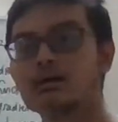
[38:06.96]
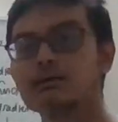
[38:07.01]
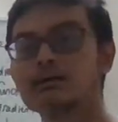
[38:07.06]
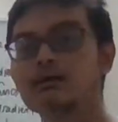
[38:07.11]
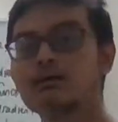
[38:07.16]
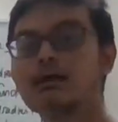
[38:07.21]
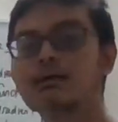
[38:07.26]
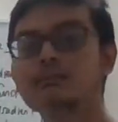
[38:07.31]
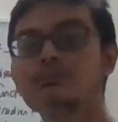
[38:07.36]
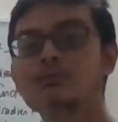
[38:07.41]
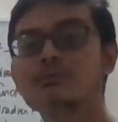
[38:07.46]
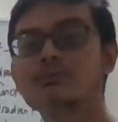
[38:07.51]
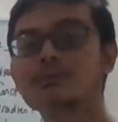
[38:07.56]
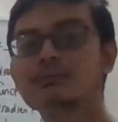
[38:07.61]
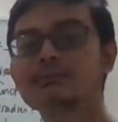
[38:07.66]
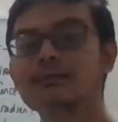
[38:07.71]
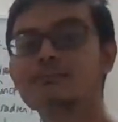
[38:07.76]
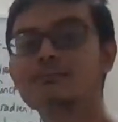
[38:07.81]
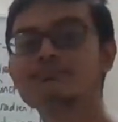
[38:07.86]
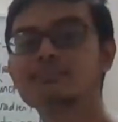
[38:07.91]
I'm talking
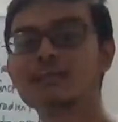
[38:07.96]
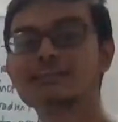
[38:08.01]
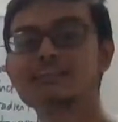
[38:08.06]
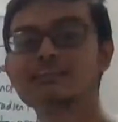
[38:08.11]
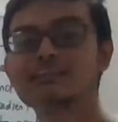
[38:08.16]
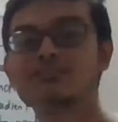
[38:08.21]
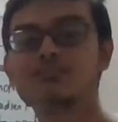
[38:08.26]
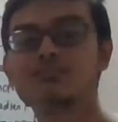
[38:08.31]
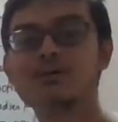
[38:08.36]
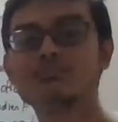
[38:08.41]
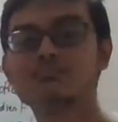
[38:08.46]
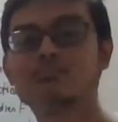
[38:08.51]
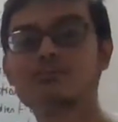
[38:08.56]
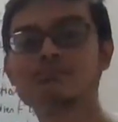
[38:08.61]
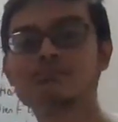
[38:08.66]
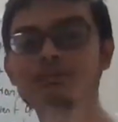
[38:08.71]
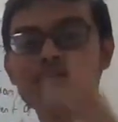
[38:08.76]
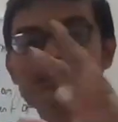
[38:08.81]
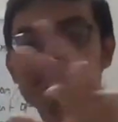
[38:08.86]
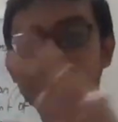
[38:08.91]
subjective one.
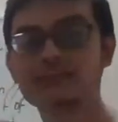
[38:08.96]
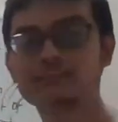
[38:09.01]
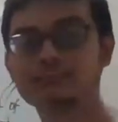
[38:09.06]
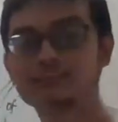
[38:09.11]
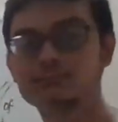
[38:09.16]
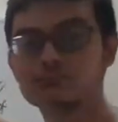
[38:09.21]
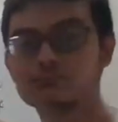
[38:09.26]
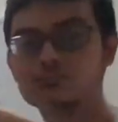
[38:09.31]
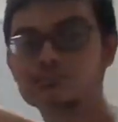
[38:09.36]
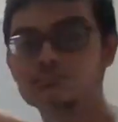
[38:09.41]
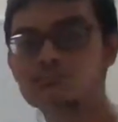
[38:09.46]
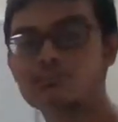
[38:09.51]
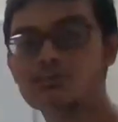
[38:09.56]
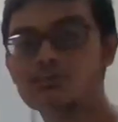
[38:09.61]
Remember they asked to draw a